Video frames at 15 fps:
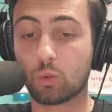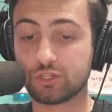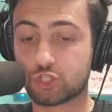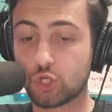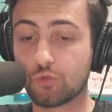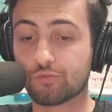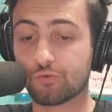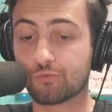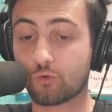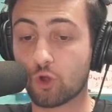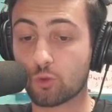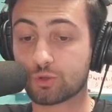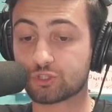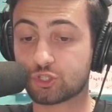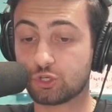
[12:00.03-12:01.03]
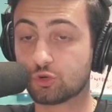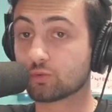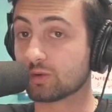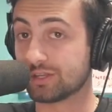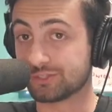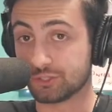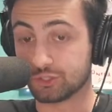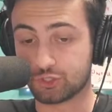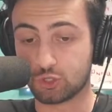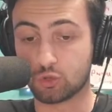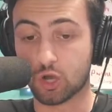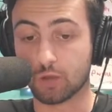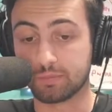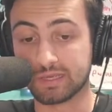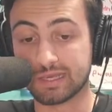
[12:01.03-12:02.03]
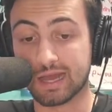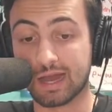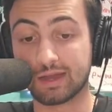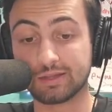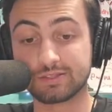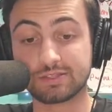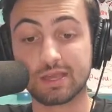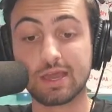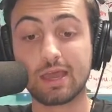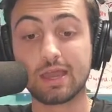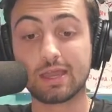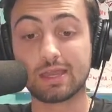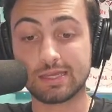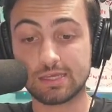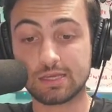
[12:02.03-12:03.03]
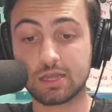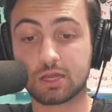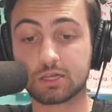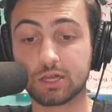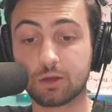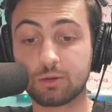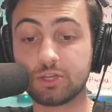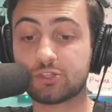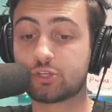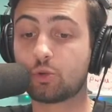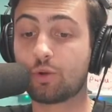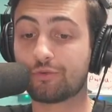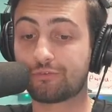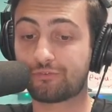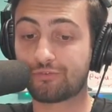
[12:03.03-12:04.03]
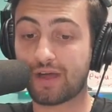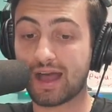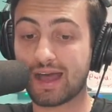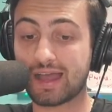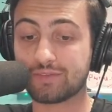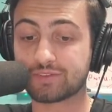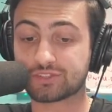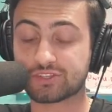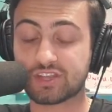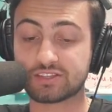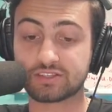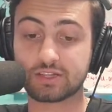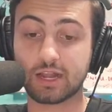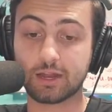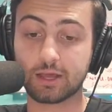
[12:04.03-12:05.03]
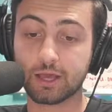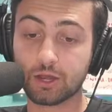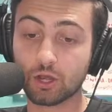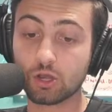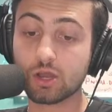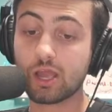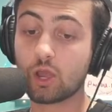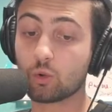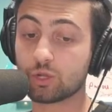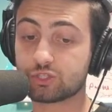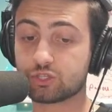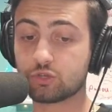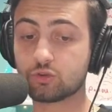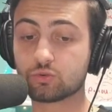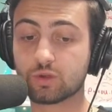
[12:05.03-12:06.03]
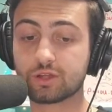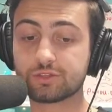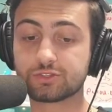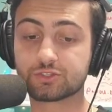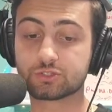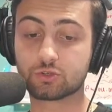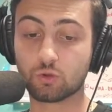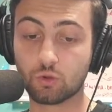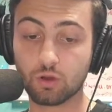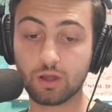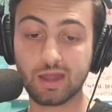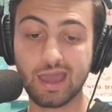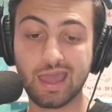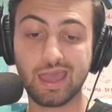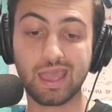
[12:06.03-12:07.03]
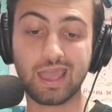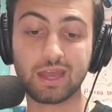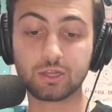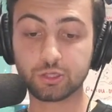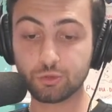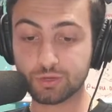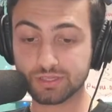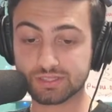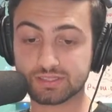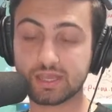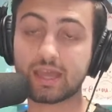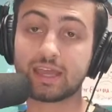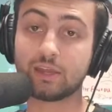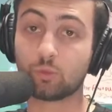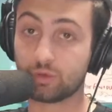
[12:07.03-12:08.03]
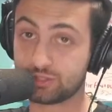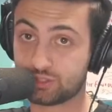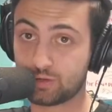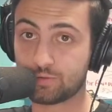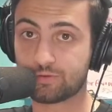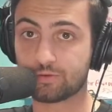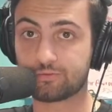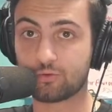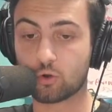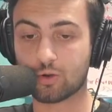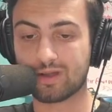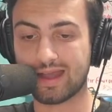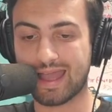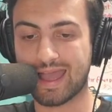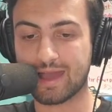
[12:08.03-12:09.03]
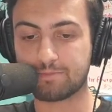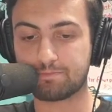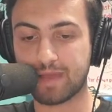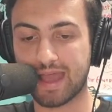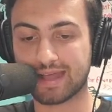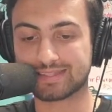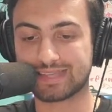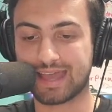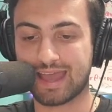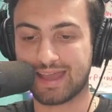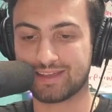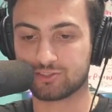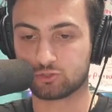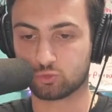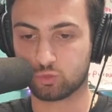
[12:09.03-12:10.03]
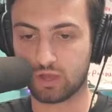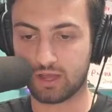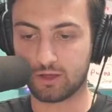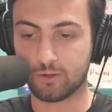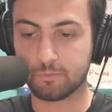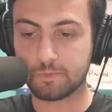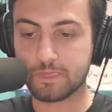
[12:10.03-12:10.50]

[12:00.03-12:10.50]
2 for 4 with 2 runs and 2 RBIs. Ian Cleary, 2 of 5 as a designated hitter with 2 runs scored. And Lucas Day went 2 for 4 at bat as well.